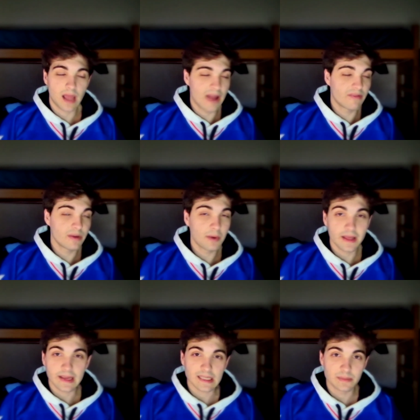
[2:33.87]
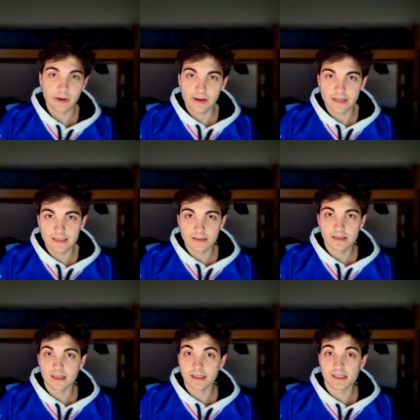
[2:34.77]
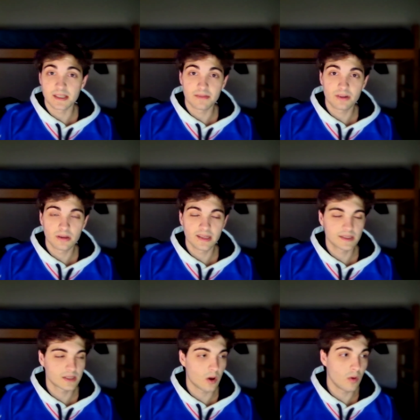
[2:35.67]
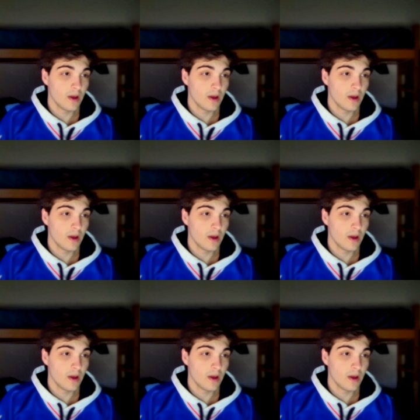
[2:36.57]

everybody experiences things differently, so